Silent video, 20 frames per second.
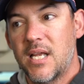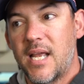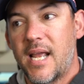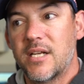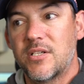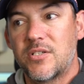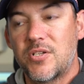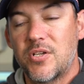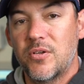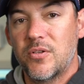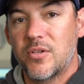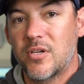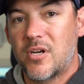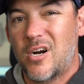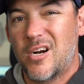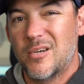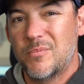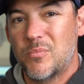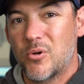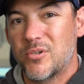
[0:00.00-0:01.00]
And two, the
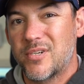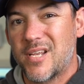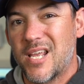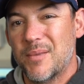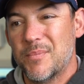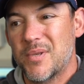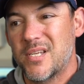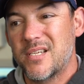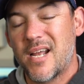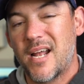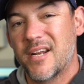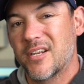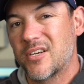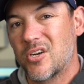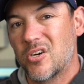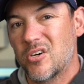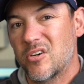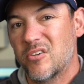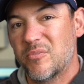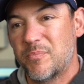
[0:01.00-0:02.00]
cardboard came in kind of
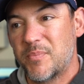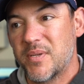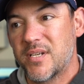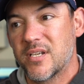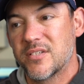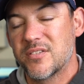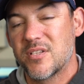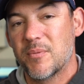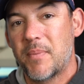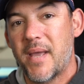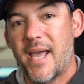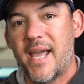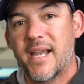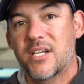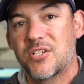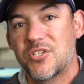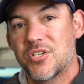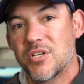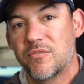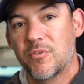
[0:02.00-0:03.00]
curved because the
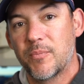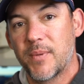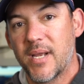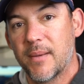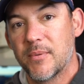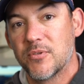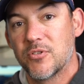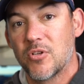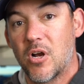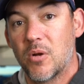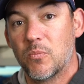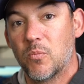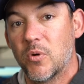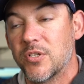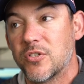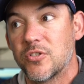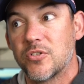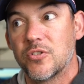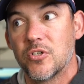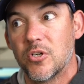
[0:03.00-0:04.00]
packaging from Amazon
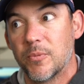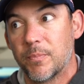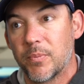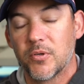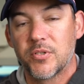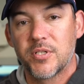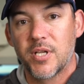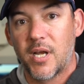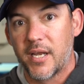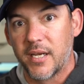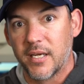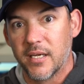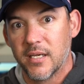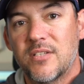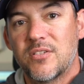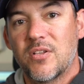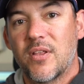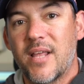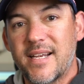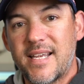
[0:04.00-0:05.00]
was super tight.
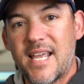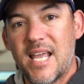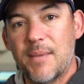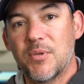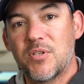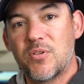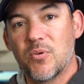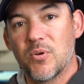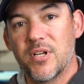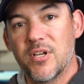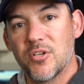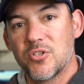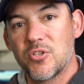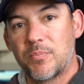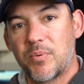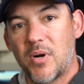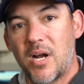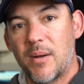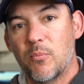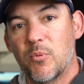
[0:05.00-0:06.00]
So that came into an initial
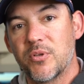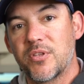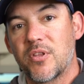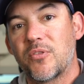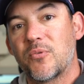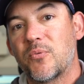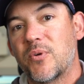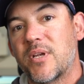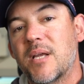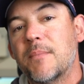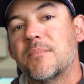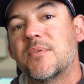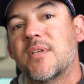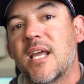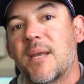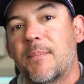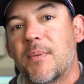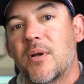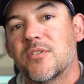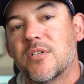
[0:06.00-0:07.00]
problem with the 3M
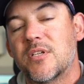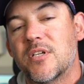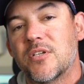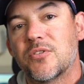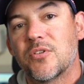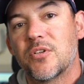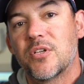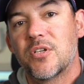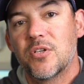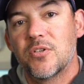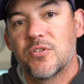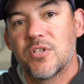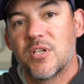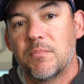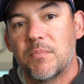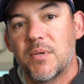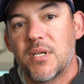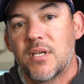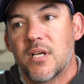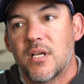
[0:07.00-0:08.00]
tape I was initially
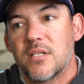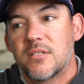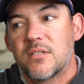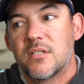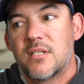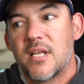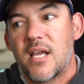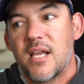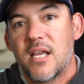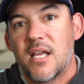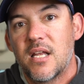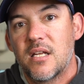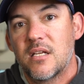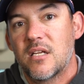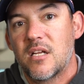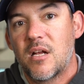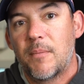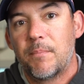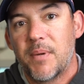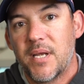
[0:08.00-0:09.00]
using because they
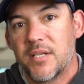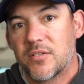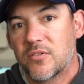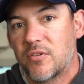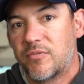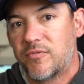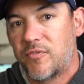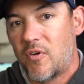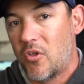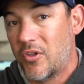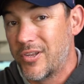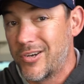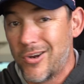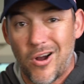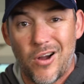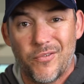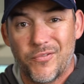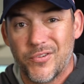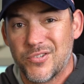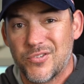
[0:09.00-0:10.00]
ended up basically falling
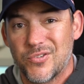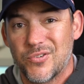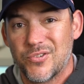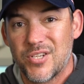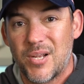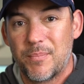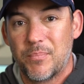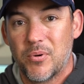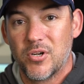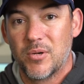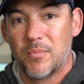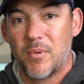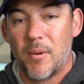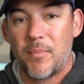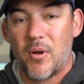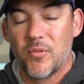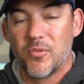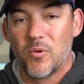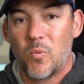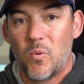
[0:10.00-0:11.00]
off as soon as I put them
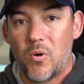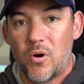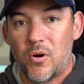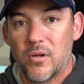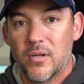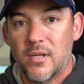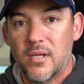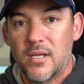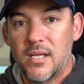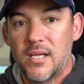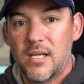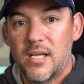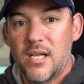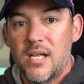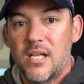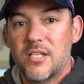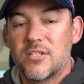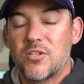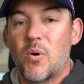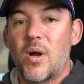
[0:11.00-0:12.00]
up on the wall.
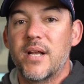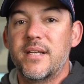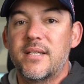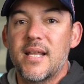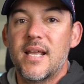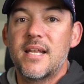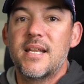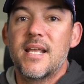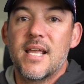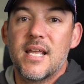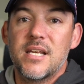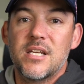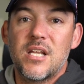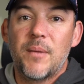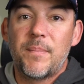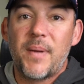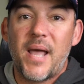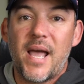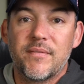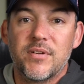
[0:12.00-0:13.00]
So I did end
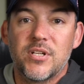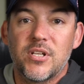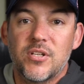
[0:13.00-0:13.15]
up having to